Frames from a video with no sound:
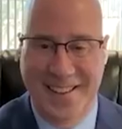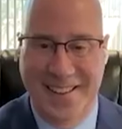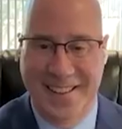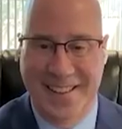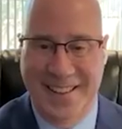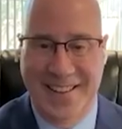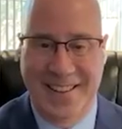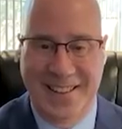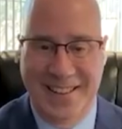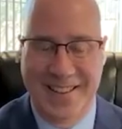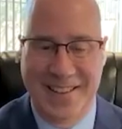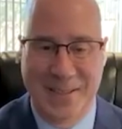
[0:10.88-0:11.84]

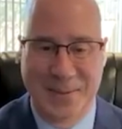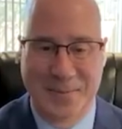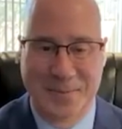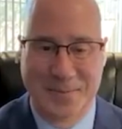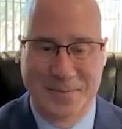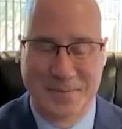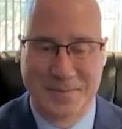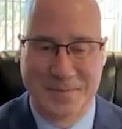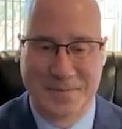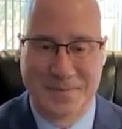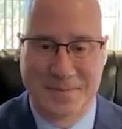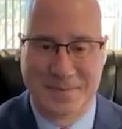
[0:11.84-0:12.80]

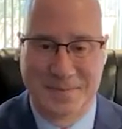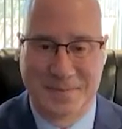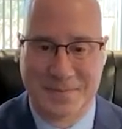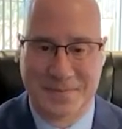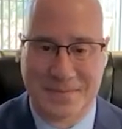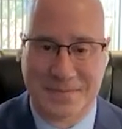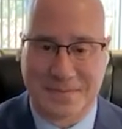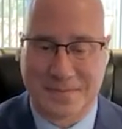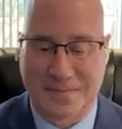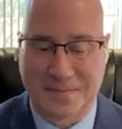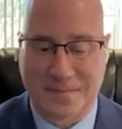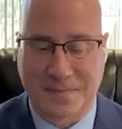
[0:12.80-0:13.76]

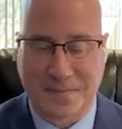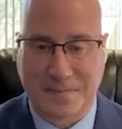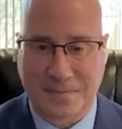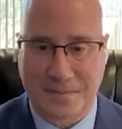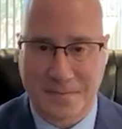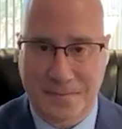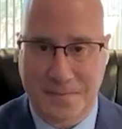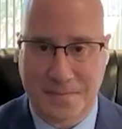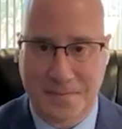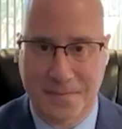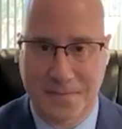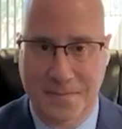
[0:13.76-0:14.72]

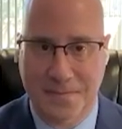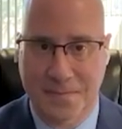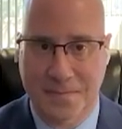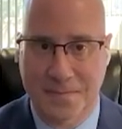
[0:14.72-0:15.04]
No words are spoken by the person on screen.